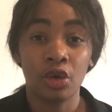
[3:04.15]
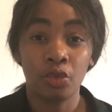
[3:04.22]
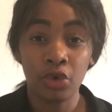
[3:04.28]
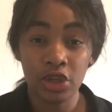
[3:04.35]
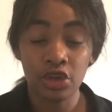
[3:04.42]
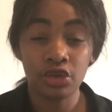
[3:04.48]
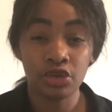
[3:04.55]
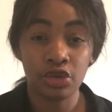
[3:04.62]

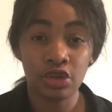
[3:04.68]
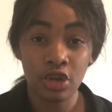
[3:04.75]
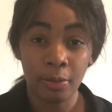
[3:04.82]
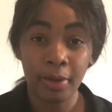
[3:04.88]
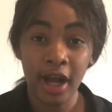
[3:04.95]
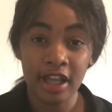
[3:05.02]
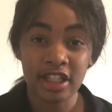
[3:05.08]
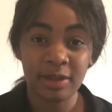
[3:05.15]
When you're doing your
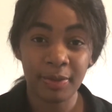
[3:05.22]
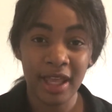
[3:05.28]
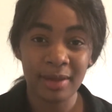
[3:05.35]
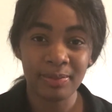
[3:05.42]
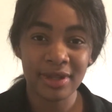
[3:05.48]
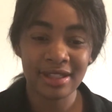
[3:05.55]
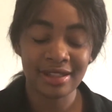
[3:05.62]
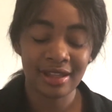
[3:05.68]
past
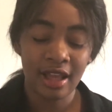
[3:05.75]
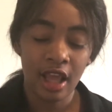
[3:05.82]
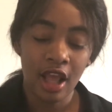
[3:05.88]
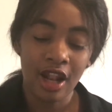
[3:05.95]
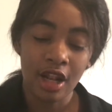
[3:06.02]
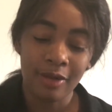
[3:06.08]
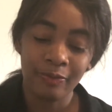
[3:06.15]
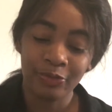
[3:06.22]
papers,
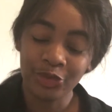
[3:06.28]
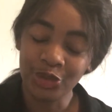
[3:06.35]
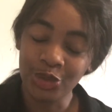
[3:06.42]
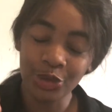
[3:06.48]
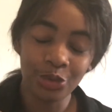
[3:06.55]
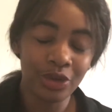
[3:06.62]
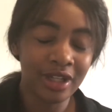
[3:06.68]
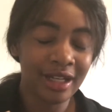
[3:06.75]

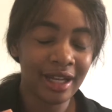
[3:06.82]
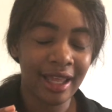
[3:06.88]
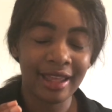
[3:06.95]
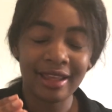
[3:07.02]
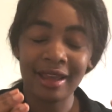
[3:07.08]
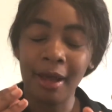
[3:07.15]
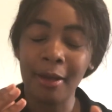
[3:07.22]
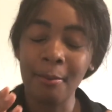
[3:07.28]
do it
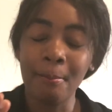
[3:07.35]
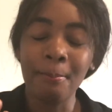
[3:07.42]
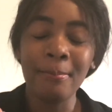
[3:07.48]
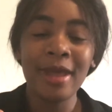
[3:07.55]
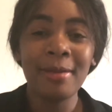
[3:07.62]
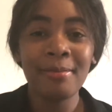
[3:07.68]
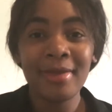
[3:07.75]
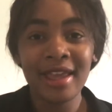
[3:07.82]
like
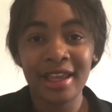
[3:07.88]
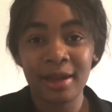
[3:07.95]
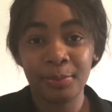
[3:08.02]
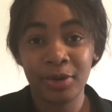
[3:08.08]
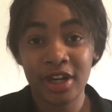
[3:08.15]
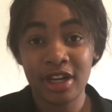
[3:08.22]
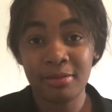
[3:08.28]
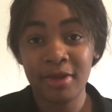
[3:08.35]
mimic
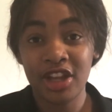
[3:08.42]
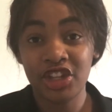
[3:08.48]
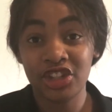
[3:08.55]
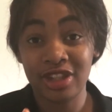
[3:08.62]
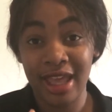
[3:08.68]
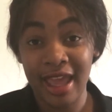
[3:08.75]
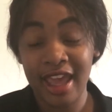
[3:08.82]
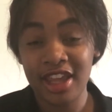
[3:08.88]
pretty much
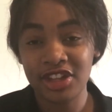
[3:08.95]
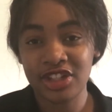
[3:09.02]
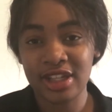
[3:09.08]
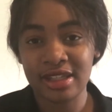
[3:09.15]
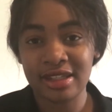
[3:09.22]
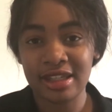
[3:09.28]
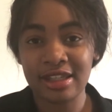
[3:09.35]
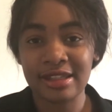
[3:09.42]
the
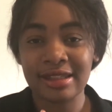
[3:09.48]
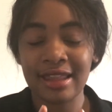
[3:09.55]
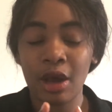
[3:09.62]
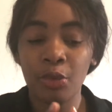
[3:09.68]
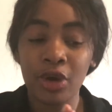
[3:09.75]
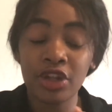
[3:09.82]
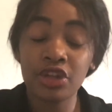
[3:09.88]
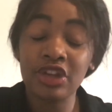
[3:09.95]
HSC, so
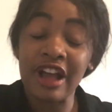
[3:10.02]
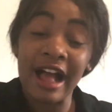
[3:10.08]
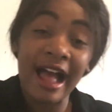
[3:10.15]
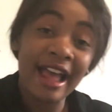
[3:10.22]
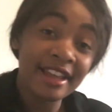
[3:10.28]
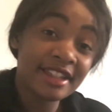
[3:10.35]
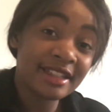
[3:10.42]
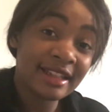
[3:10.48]
that when you are
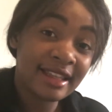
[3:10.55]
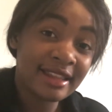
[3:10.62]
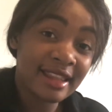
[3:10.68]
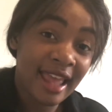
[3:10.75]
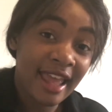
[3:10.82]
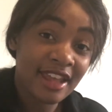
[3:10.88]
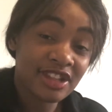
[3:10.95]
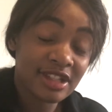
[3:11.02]
actually in the
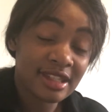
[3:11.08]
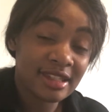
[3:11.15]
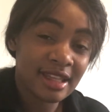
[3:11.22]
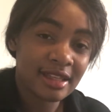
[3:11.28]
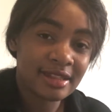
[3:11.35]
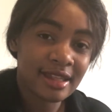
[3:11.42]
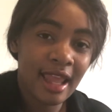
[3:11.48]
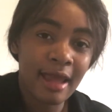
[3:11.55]
HSC
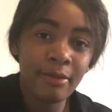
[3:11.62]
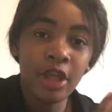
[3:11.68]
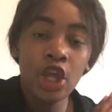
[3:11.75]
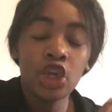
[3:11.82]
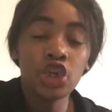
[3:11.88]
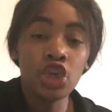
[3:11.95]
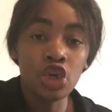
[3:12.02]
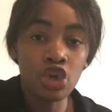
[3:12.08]
exam,
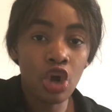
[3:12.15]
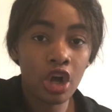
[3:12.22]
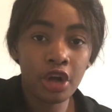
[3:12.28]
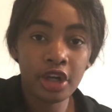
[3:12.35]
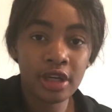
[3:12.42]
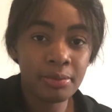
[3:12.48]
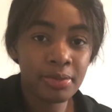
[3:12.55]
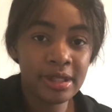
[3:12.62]
you're not
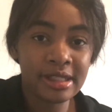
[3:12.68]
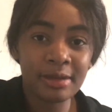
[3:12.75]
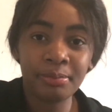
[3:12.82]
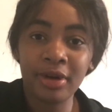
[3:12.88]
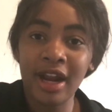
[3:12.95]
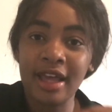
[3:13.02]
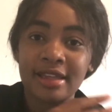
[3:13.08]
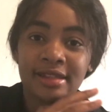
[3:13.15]
going to be
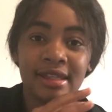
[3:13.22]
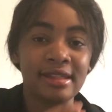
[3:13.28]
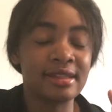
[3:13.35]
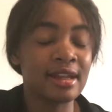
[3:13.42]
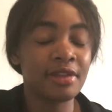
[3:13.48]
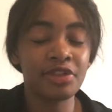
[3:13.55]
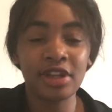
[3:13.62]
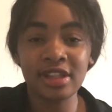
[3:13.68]
surprised. There's
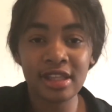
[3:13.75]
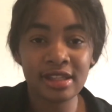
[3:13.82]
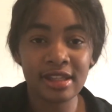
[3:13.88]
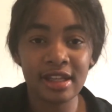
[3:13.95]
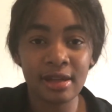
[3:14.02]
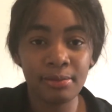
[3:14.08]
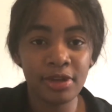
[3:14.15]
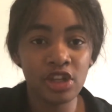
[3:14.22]
nothing that's
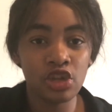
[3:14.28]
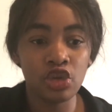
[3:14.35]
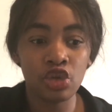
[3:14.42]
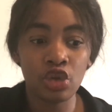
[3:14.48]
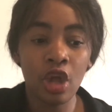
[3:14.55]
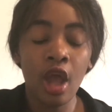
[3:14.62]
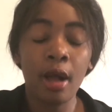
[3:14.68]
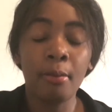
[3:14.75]
going to be
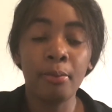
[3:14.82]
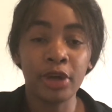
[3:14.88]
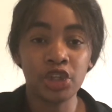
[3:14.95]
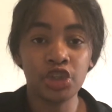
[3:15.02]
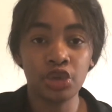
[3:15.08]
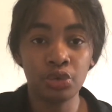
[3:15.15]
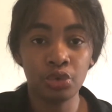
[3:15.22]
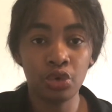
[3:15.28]
new,
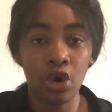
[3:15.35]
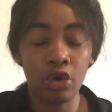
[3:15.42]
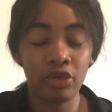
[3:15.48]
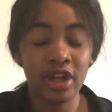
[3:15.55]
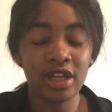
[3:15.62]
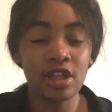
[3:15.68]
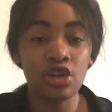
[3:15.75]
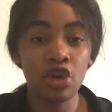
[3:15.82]
but you will
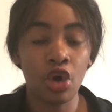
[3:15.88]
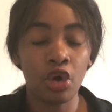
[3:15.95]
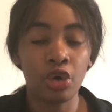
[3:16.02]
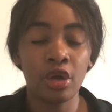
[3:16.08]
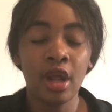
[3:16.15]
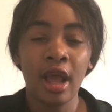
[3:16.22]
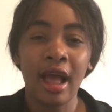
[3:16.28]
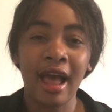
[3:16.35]
already know
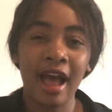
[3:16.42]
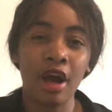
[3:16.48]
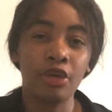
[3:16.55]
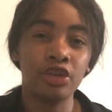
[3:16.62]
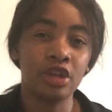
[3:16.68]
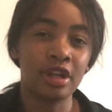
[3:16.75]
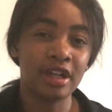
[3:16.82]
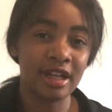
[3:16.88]
how
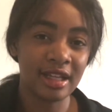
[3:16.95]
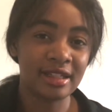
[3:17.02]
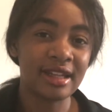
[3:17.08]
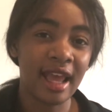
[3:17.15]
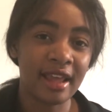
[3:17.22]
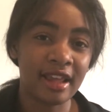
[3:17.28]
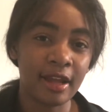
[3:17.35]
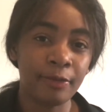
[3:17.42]
you're going to
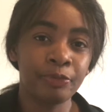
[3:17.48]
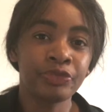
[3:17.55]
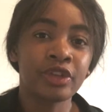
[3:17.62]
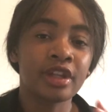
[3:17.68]
attack it.